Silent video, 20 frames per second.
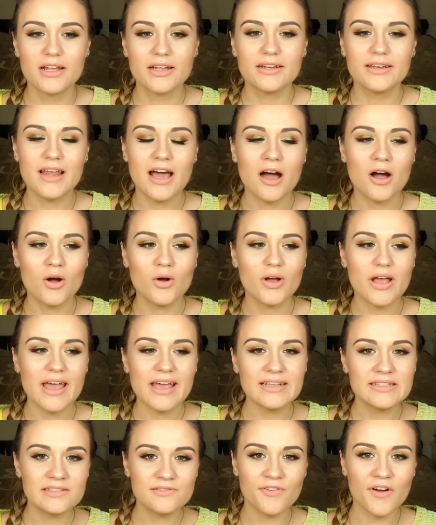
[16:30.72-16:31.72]
Now,
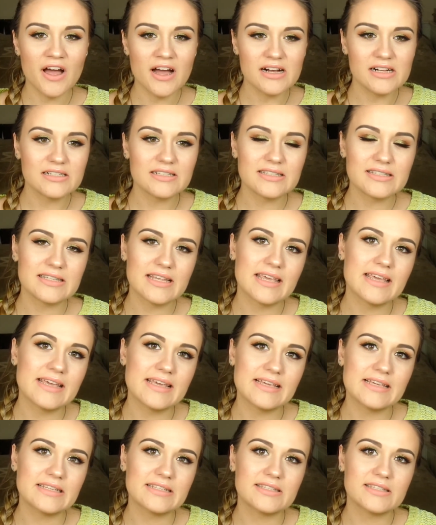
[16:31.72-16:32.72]
X-Files
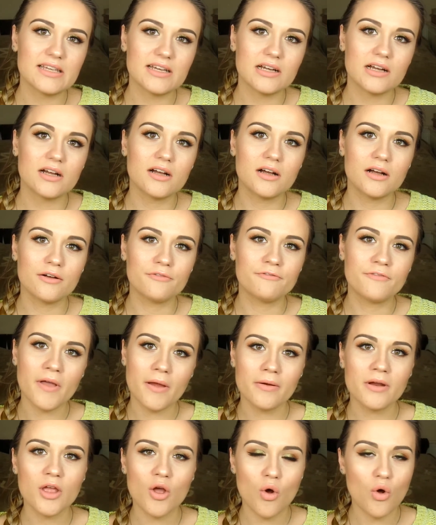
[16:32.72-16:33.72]
is a
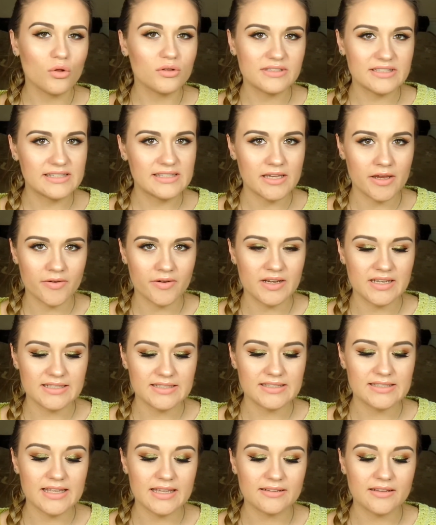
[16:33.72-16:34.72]
very old
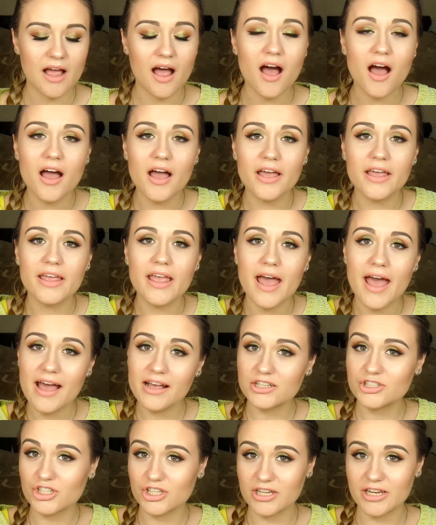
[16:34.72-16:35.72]
series that I
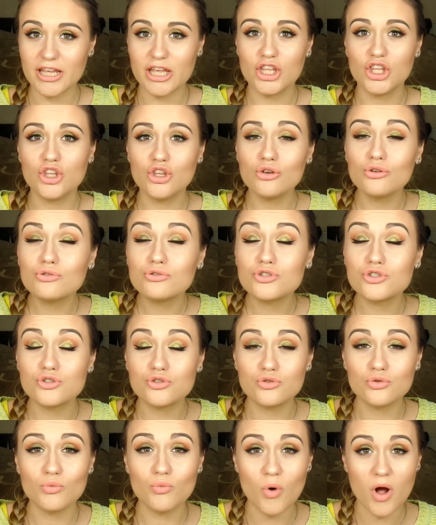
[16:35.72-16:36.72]
actually
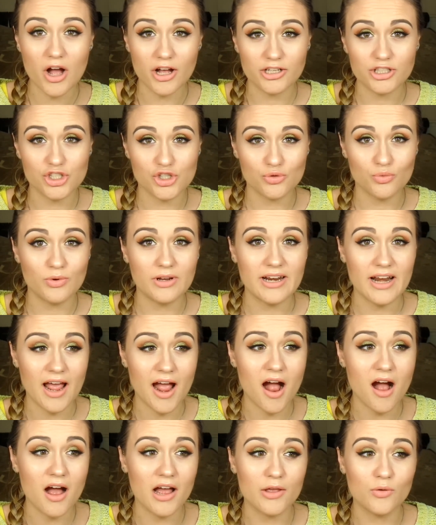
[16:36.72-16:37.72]
used to watch when
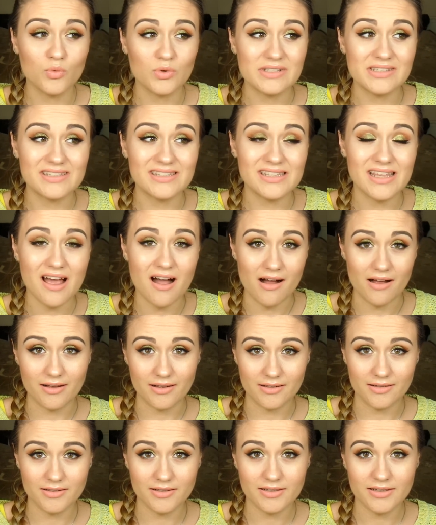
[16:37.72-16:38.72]
I was
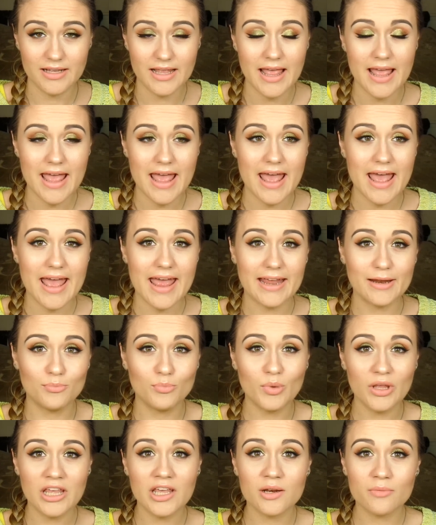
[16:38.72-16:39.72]
young.
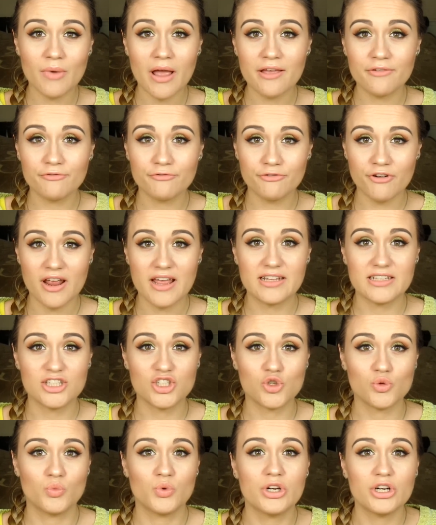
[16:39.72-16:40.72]
And me and my
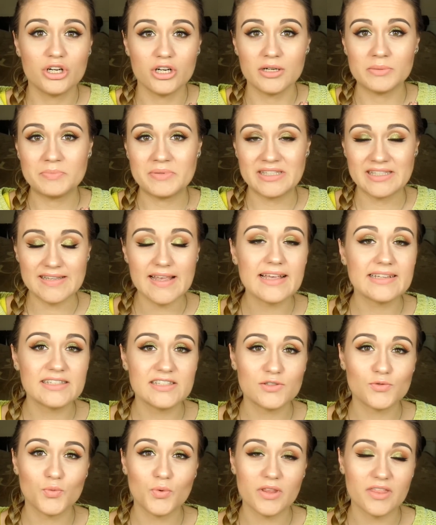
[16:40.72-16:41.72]
friends were
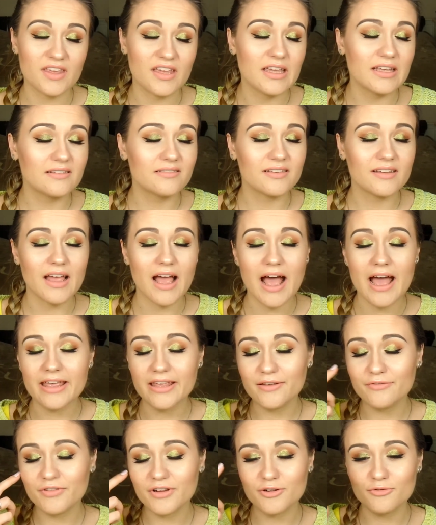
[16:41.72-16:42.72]
obsessed with it. I
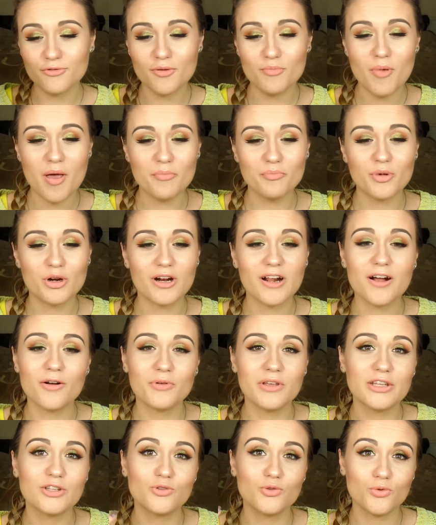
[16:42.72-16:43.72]
even remember
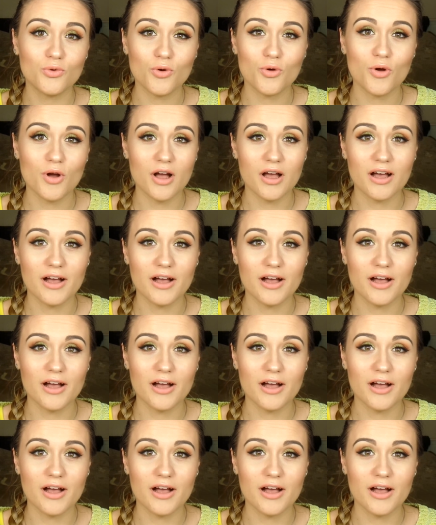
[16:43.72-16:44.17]
going to